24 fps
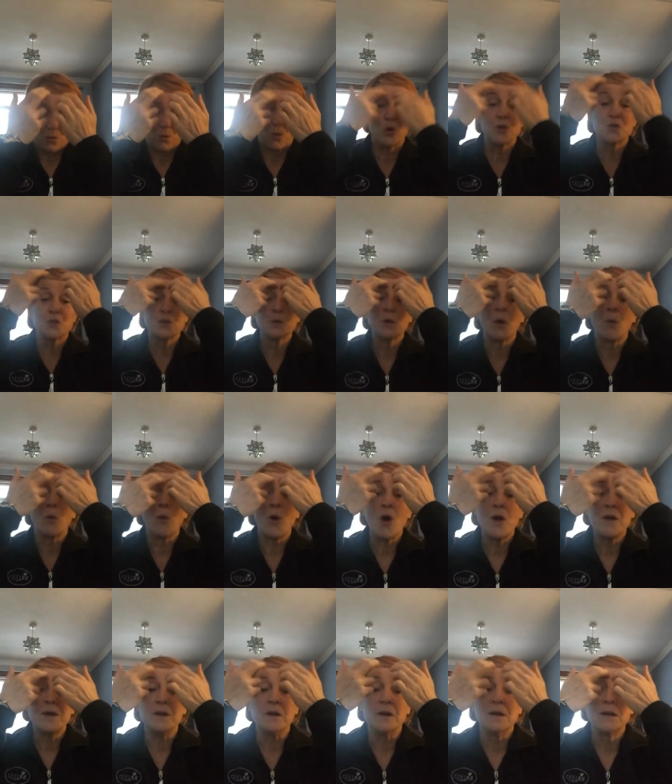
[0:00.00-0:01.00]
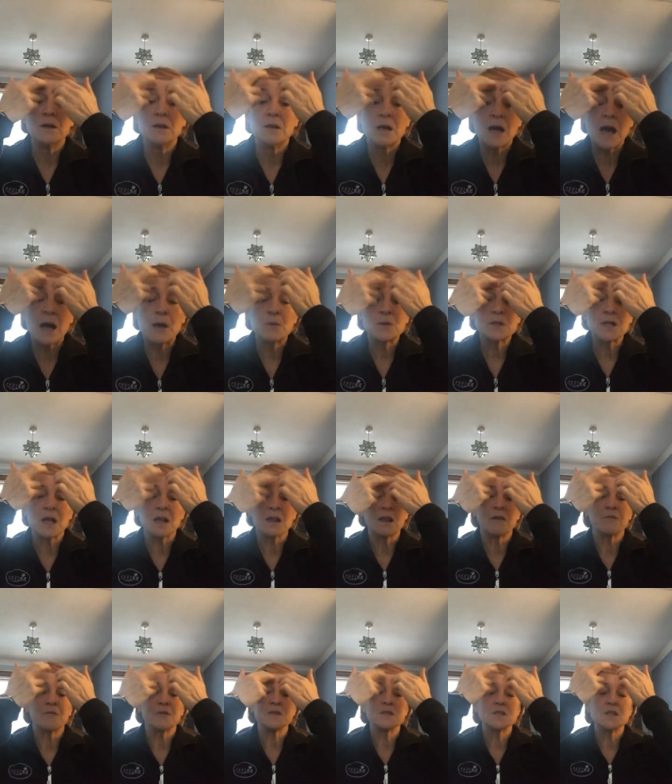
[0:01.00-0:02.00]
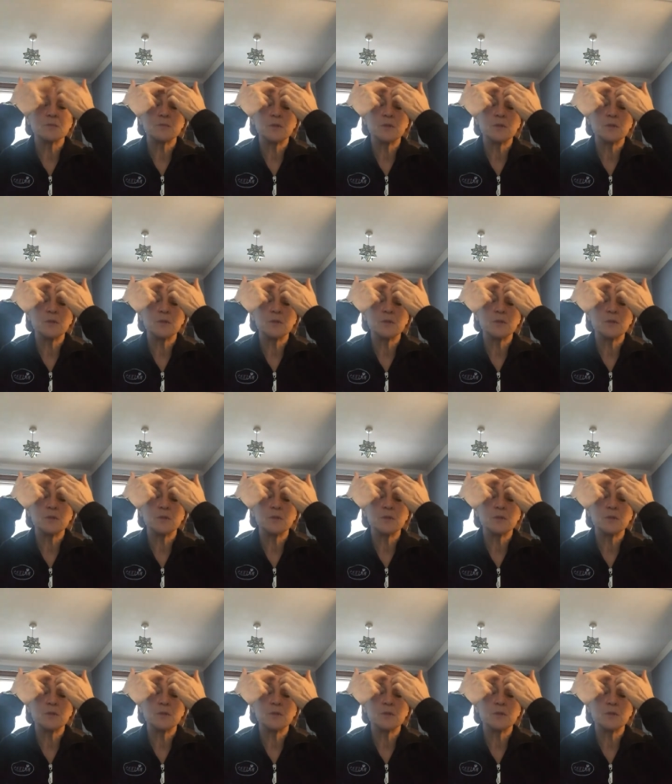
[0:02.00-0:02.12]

what do I want? How would I love it